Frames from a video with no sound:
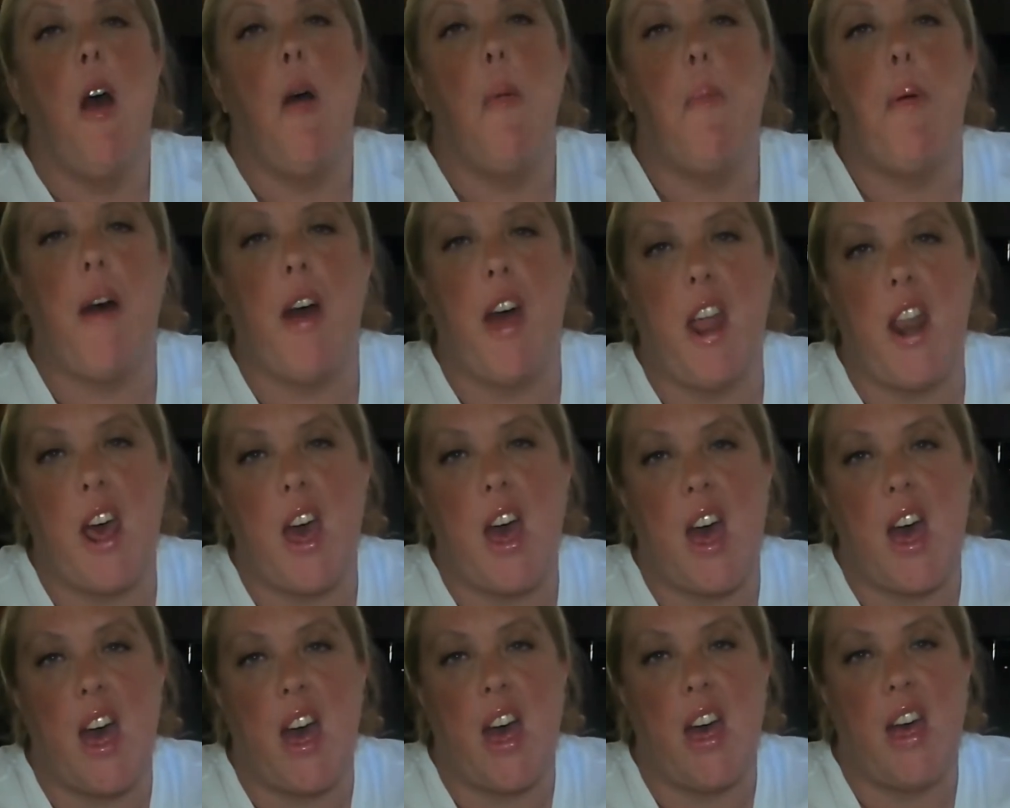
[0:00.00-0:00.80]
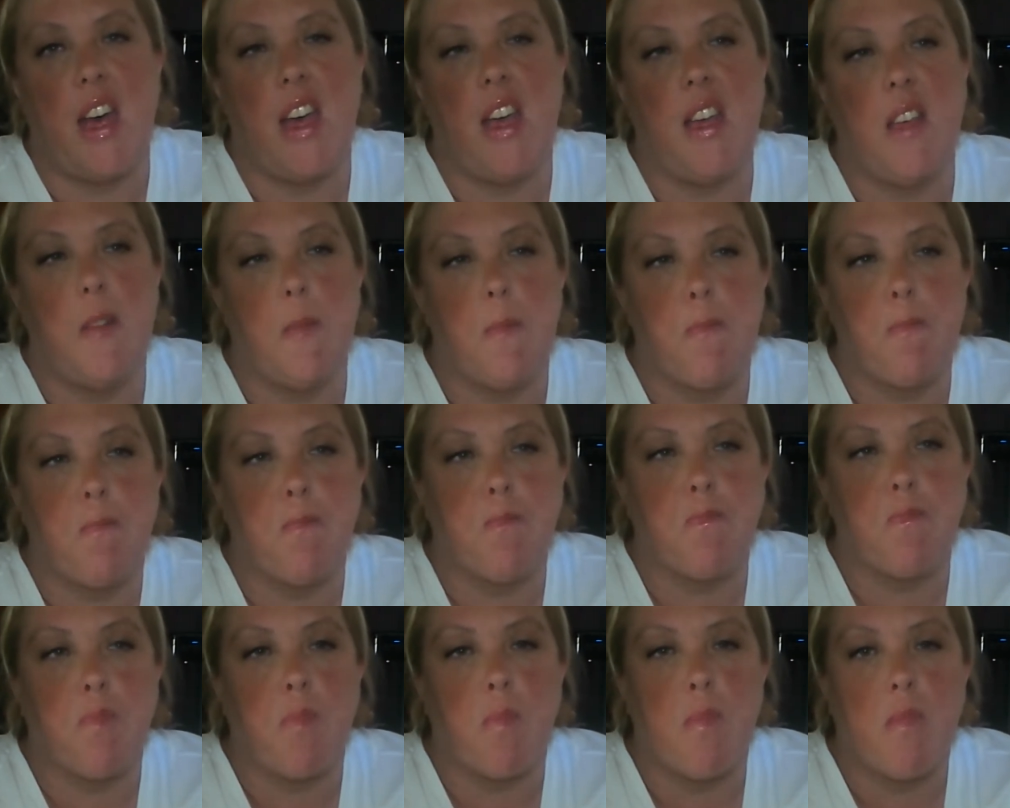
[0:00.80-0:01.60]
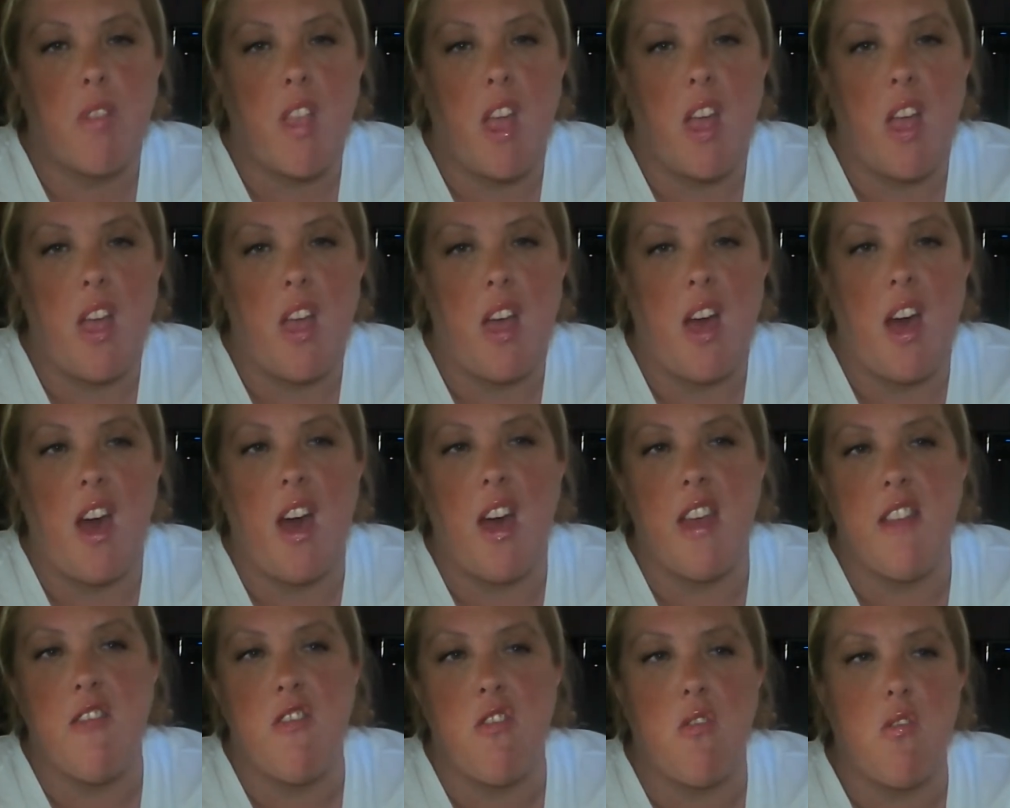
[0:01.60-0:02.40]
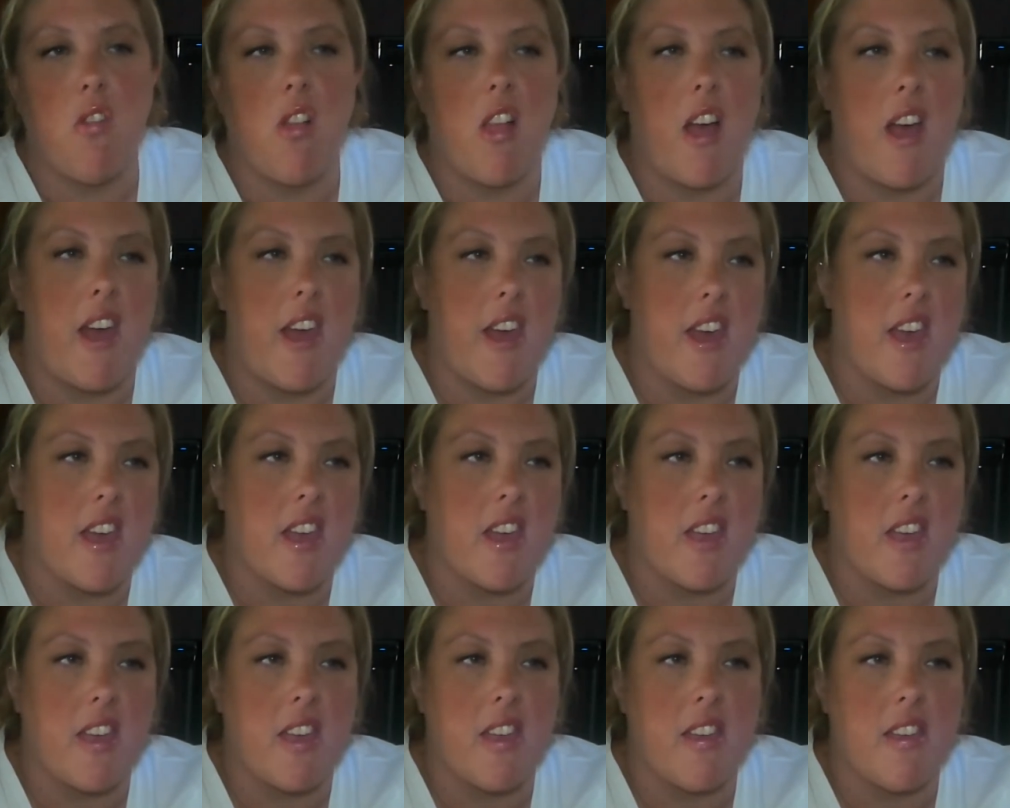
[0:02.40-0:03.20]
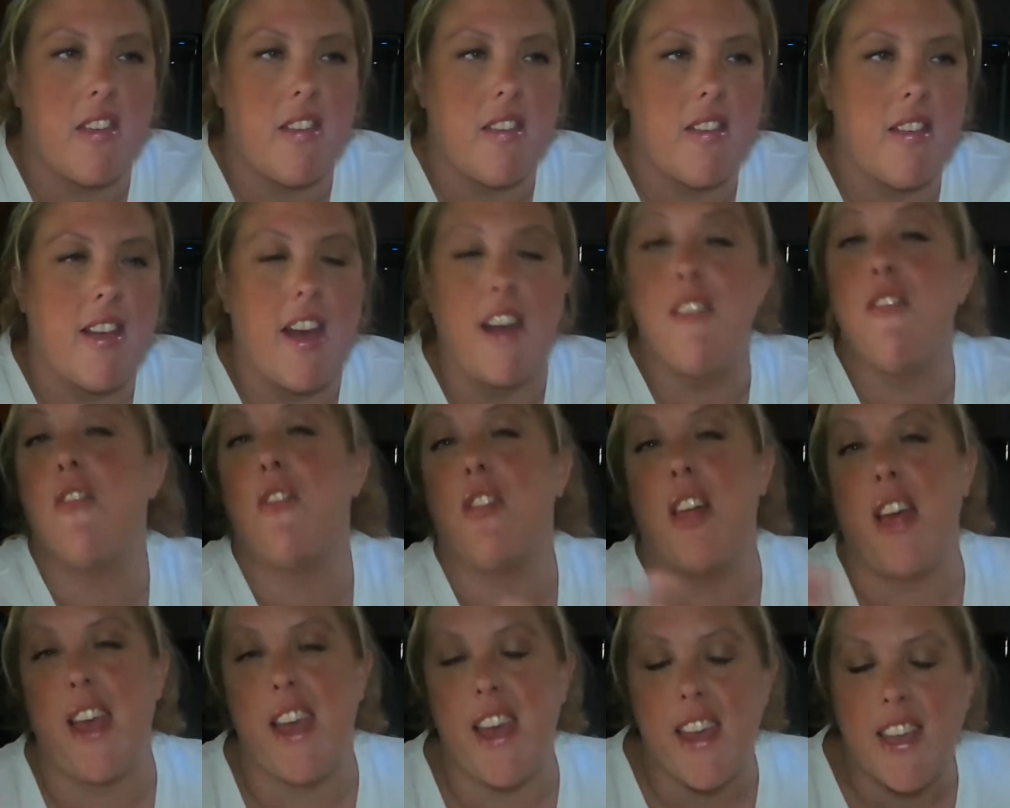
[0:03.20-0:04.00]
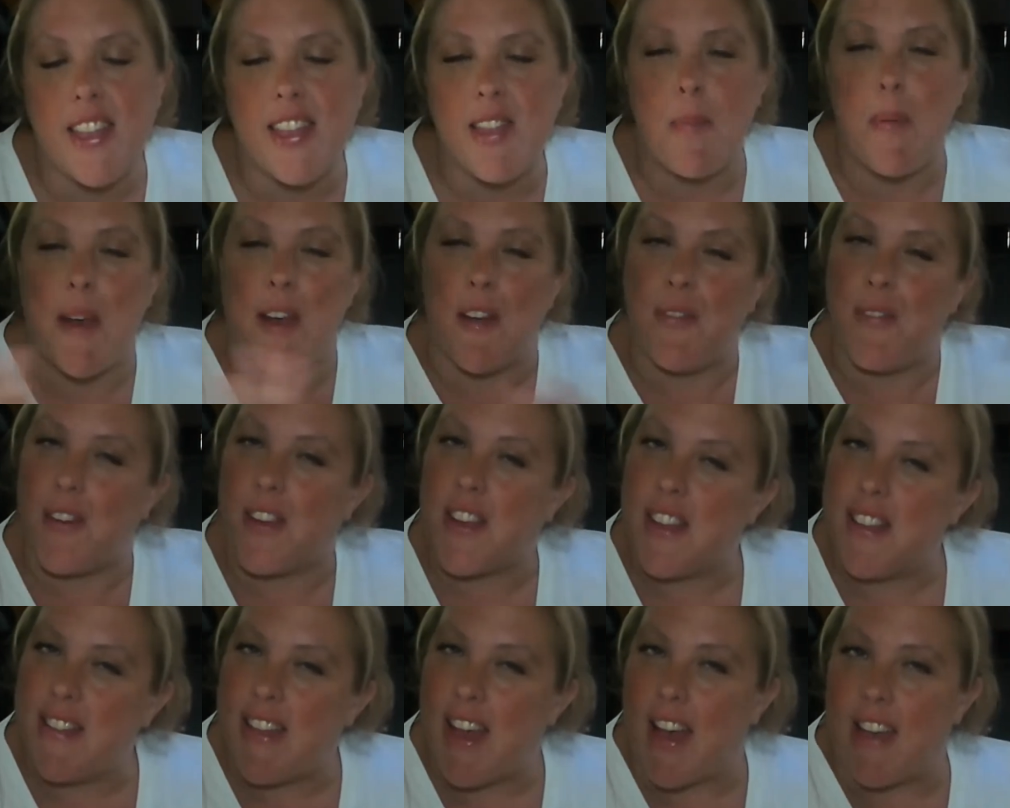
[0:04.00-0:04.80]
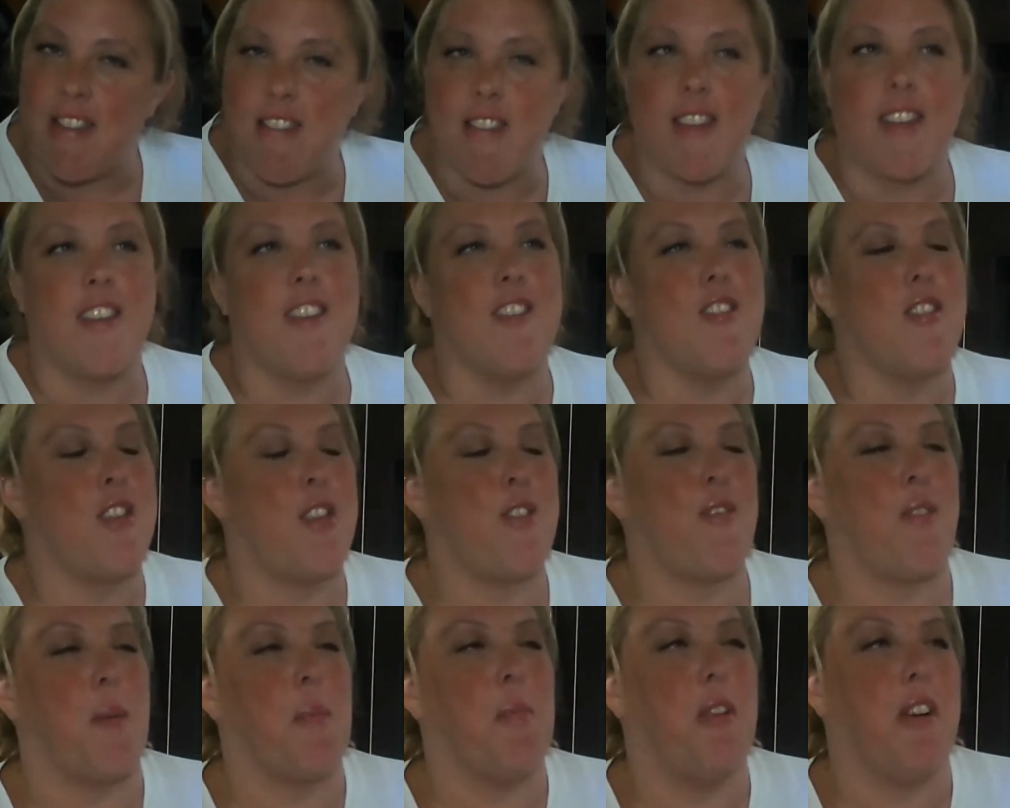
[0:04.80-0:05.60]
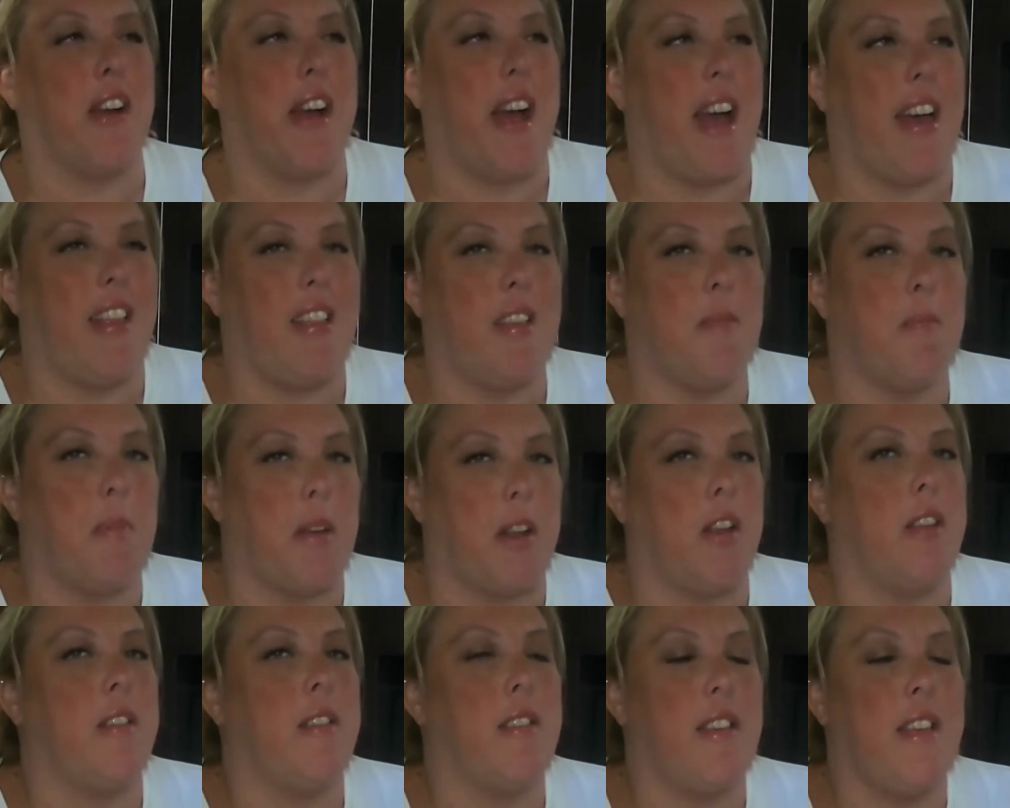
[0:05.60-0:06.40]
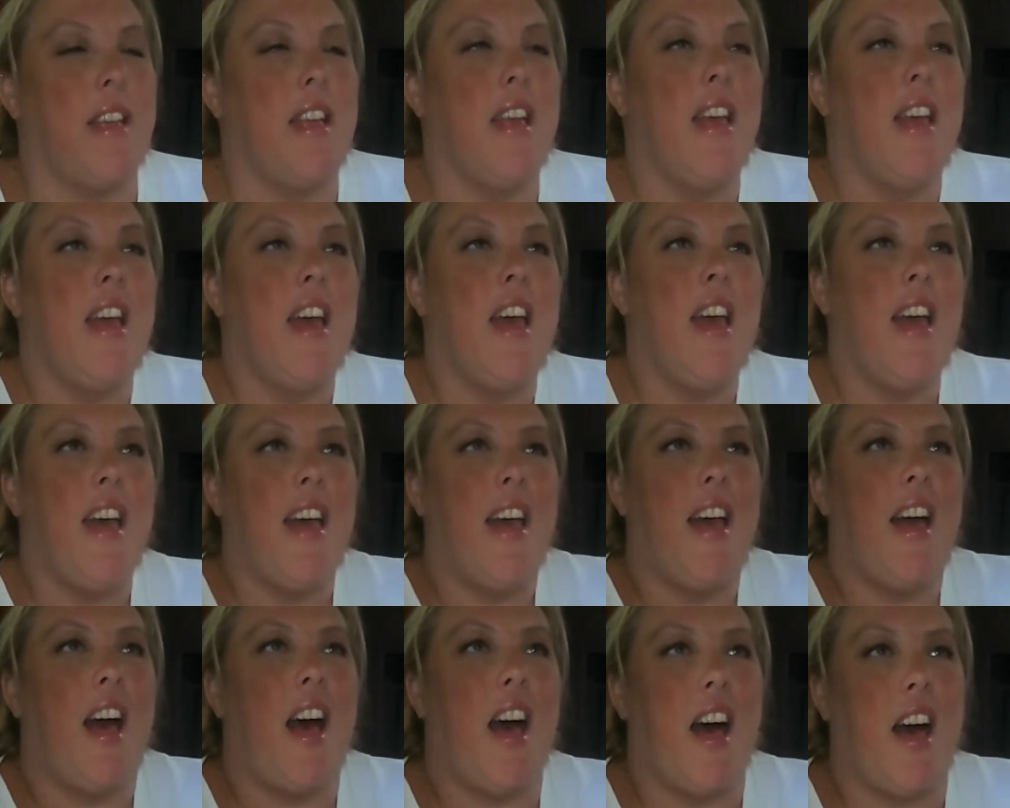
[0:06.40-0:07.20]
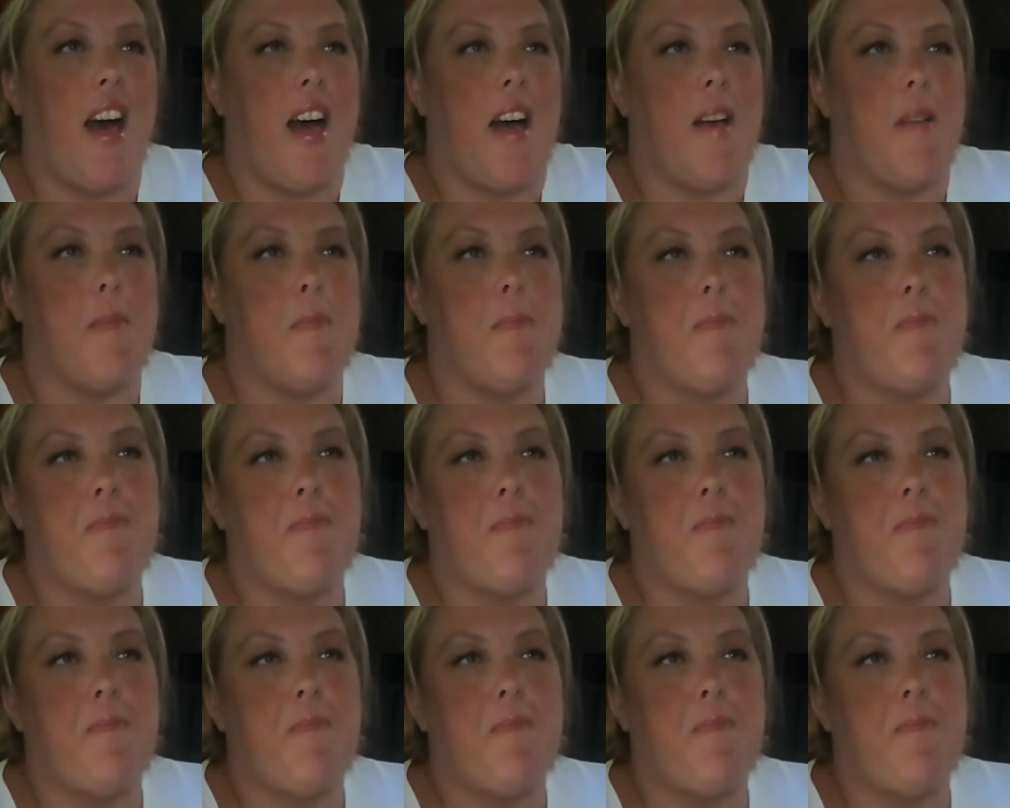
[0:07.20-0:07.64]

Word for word: But uh, I do like I do like the barefoot Contessa because she's from Long Island, but um,